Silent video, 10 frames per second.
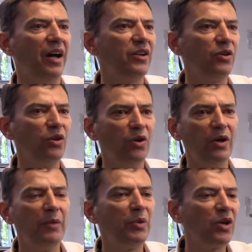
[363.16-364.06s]
i don't know
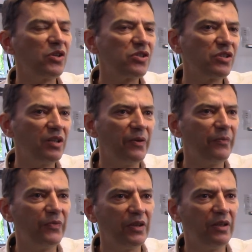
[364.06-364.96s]
because uh,
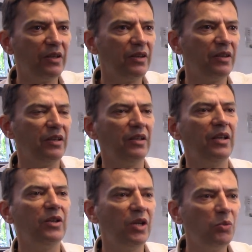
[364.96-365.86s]

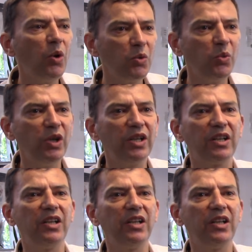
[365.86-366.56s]
it, it won't work.